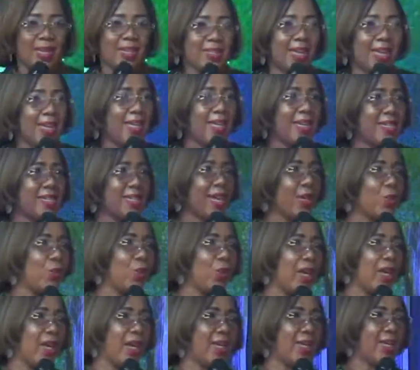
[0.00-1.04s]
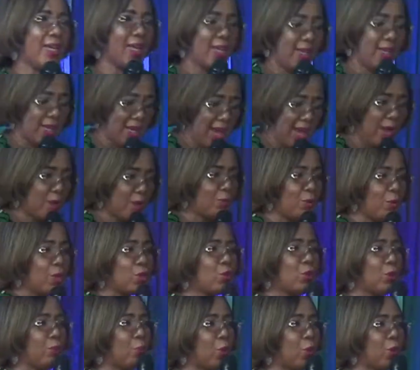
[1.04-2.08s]
then later you heard how much
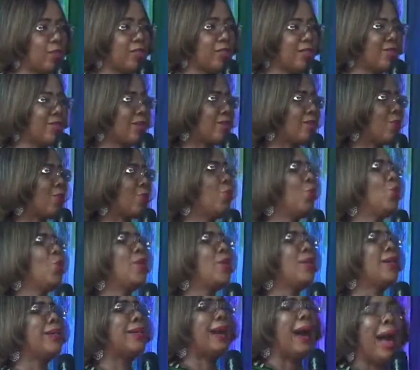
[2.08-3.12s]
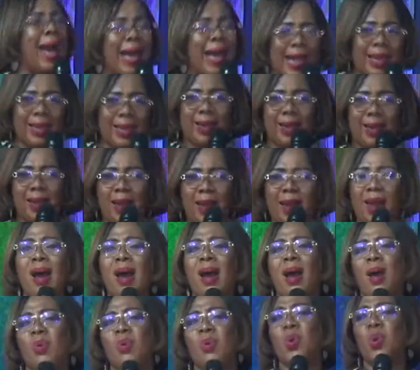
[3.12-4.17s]
we bought it. I said, oh God,
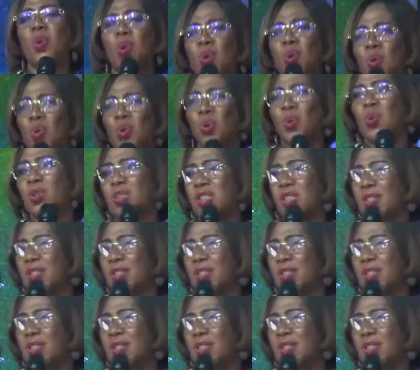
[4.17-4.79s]
I want to lose